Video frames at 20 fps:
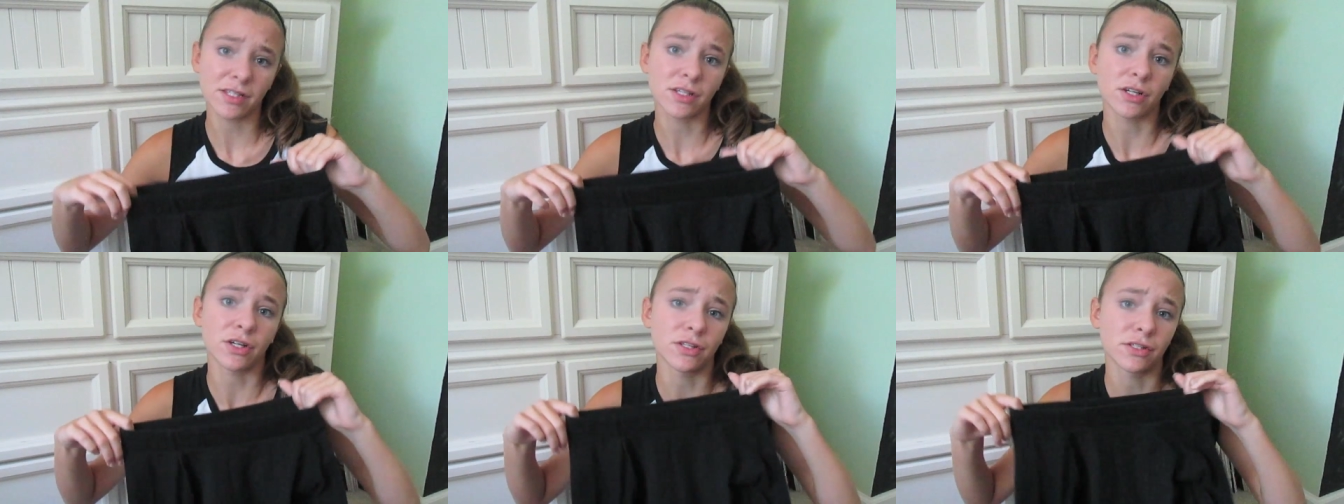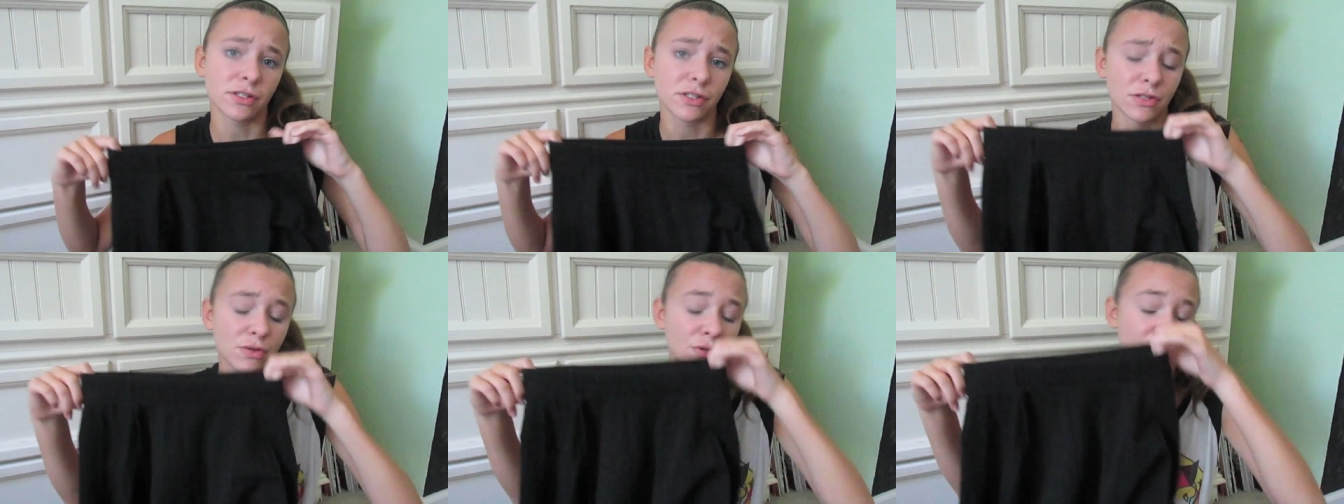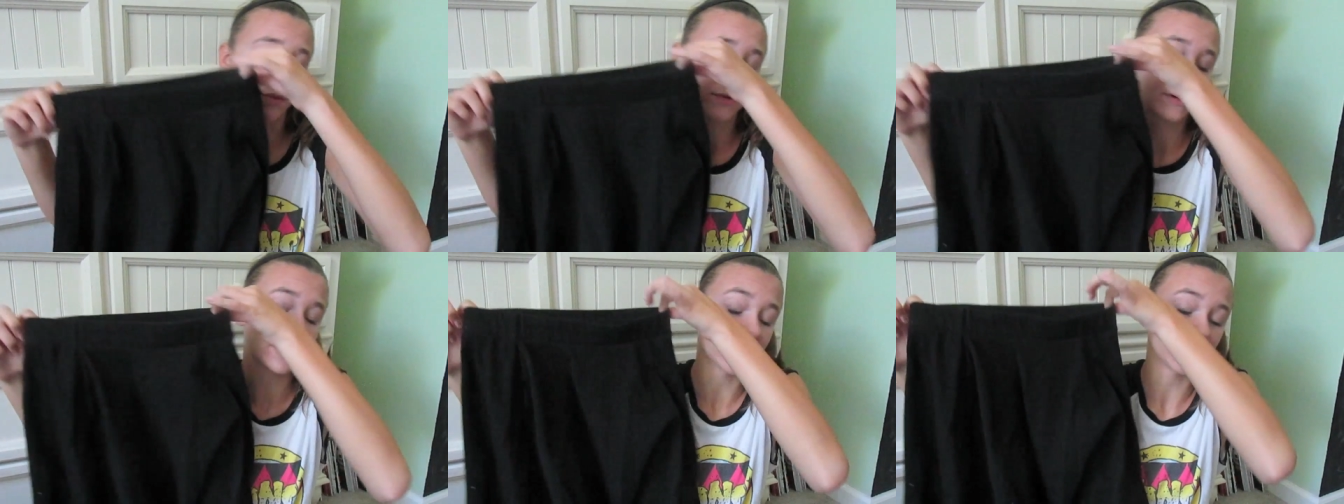skirts because you
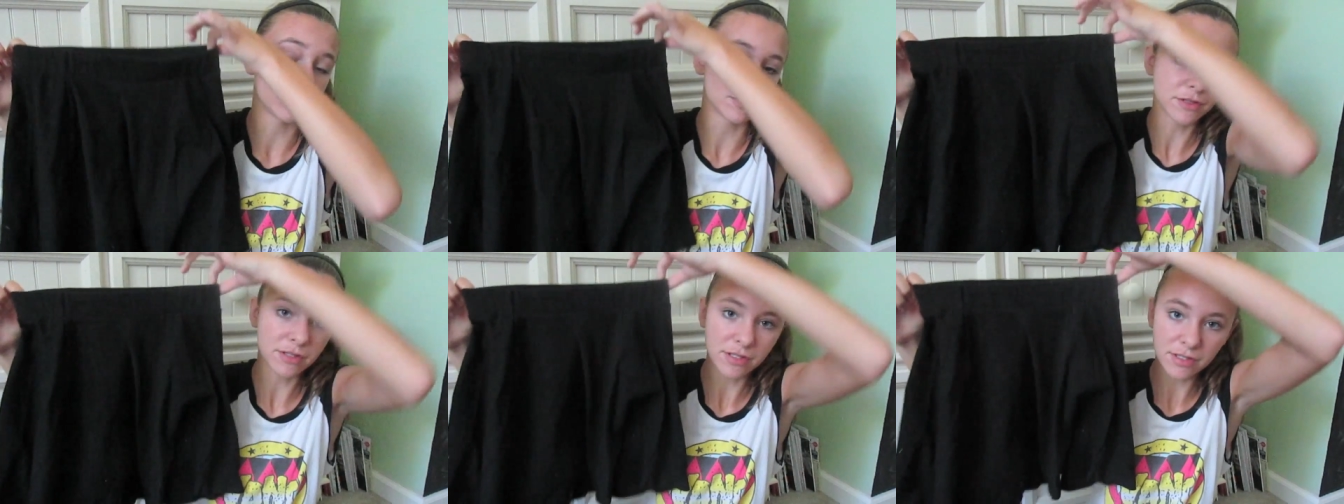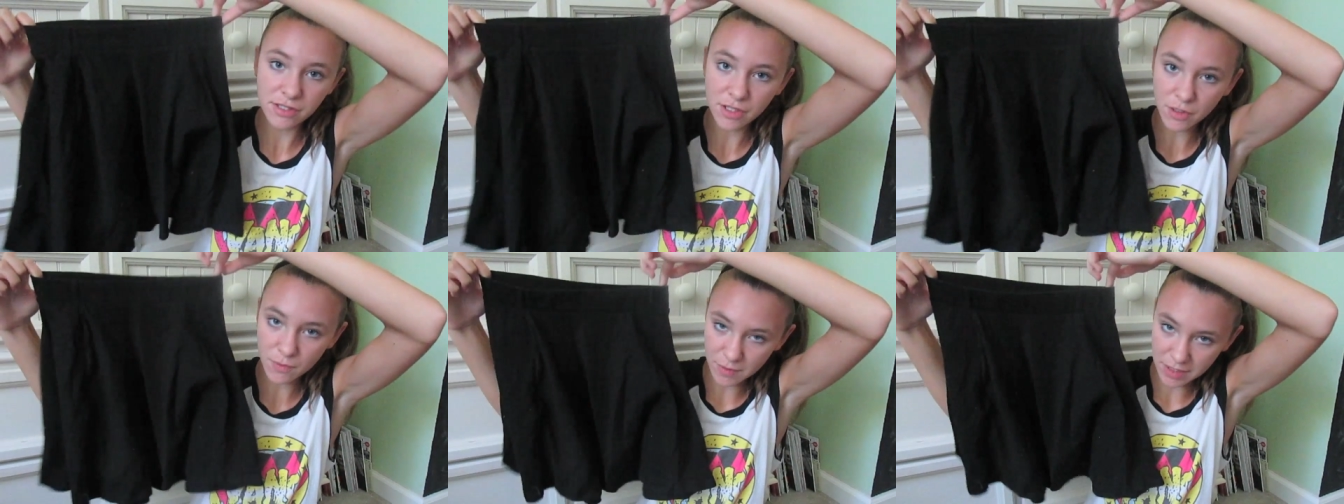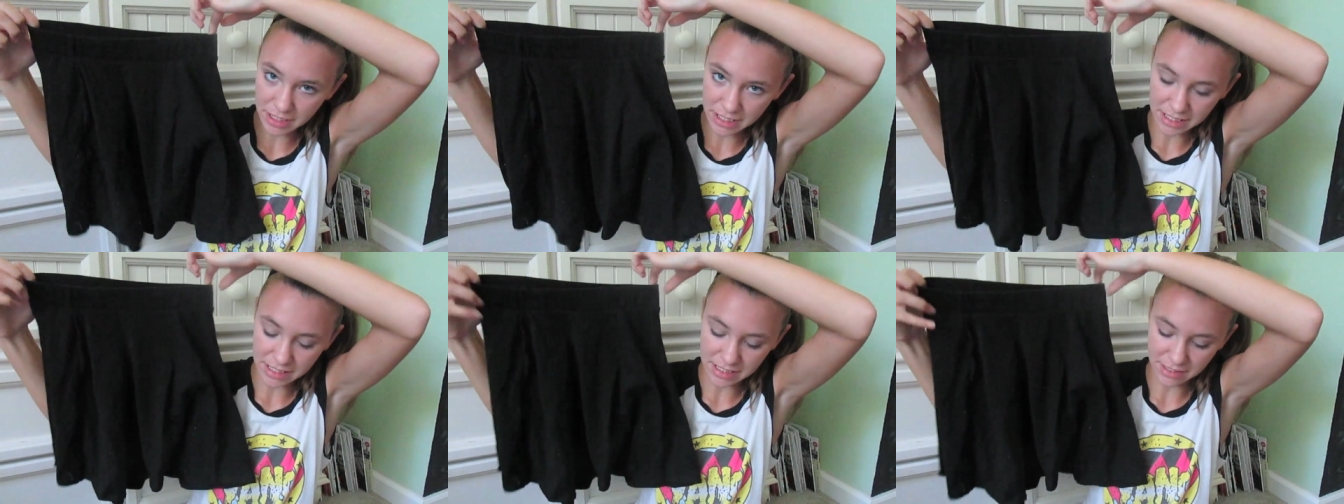can wear them with so
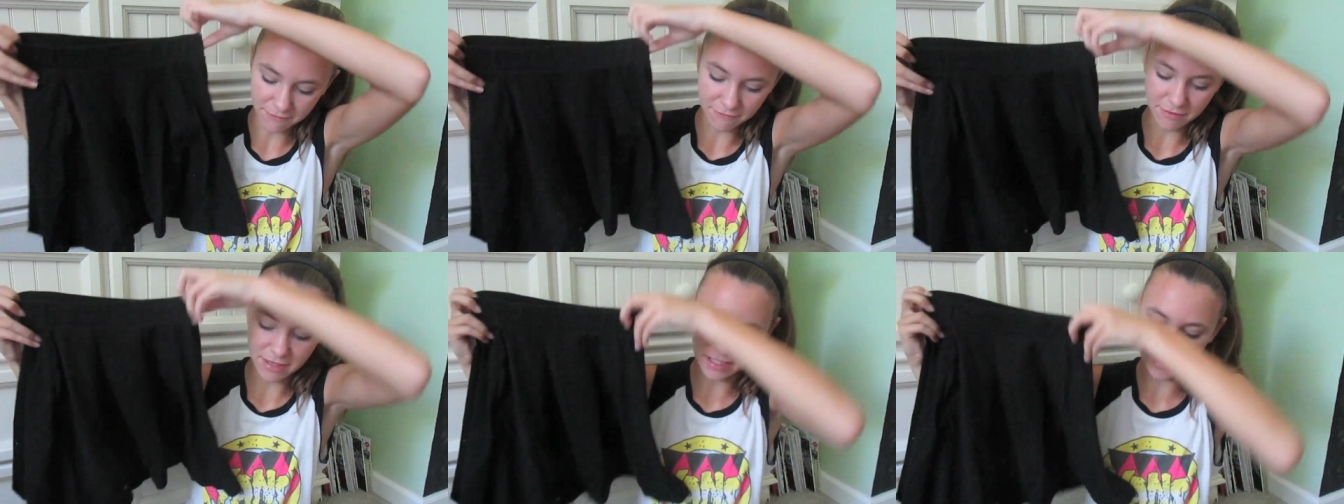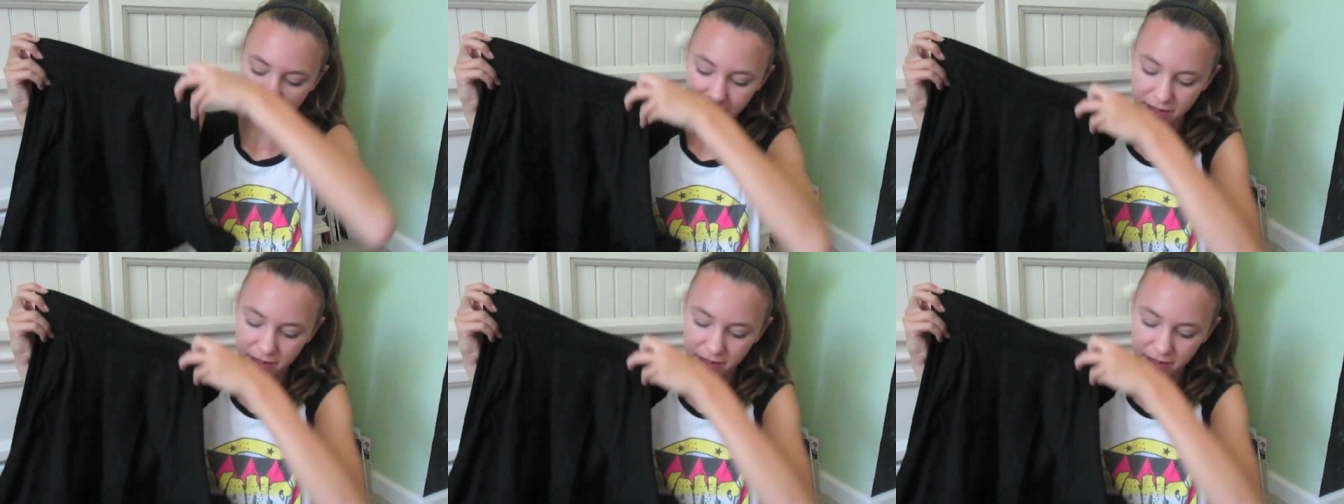many different